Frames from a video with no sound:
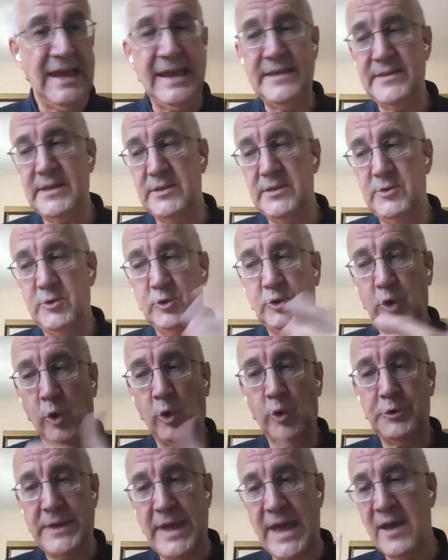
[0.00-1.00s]
and then you
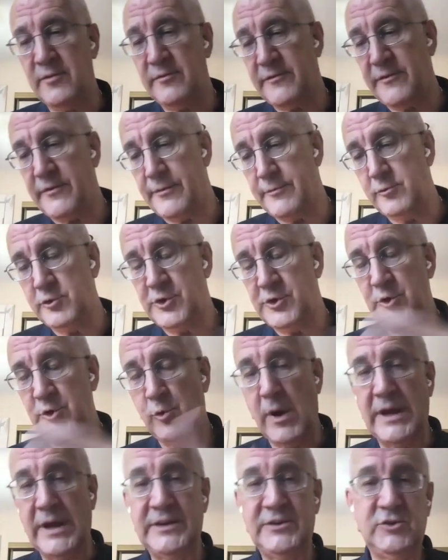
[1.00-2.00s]
go down through
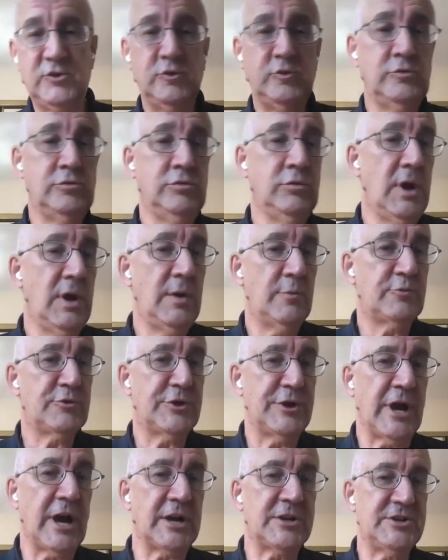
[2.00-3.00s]
QA to
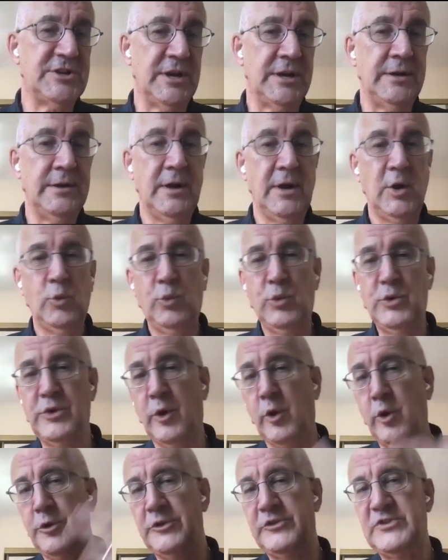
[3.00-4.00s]
production with
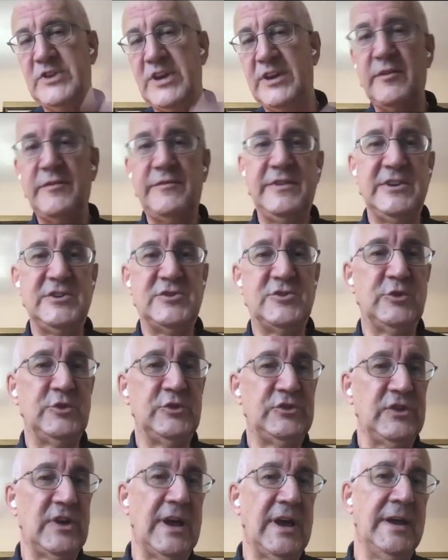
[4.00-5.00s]
all the standard
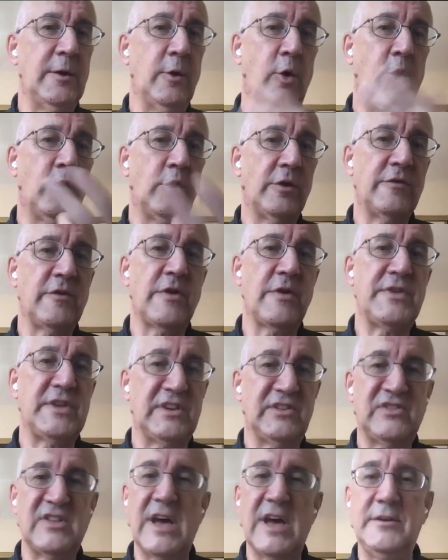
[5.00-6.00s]
features and all of the
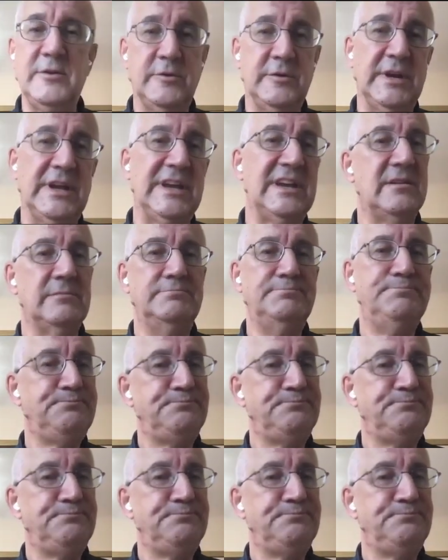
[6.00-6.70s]
things that you need.